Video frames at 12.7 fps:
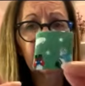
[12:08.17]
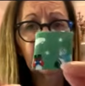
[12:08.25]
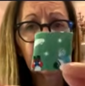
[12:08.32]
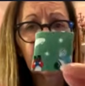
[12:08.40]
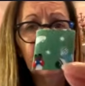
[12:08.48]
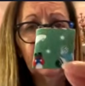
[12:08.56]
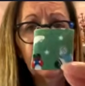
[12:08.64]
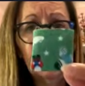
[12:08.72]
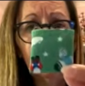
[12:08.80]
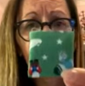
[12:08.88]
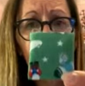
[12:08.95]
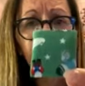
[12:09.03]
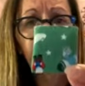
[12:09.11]
it the right way out
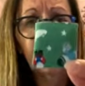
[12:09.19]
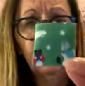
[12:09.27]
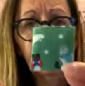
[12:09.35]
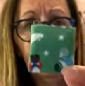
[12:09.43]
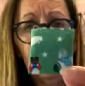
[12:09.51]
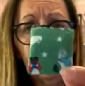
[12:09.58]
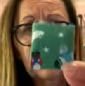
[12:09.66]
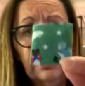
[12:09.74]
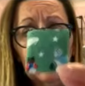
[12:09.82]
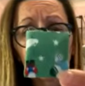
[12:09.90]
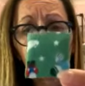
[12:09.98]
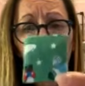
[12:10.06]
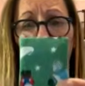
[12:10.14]
and given it a press.
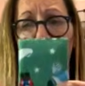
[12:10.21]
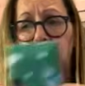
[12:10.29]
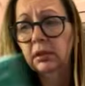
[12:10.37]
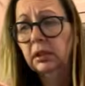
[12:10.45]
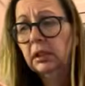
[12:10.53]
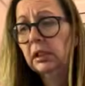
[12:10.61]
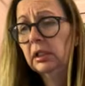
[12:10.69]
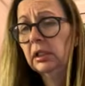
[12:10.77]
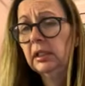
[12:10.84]
That's the trunk.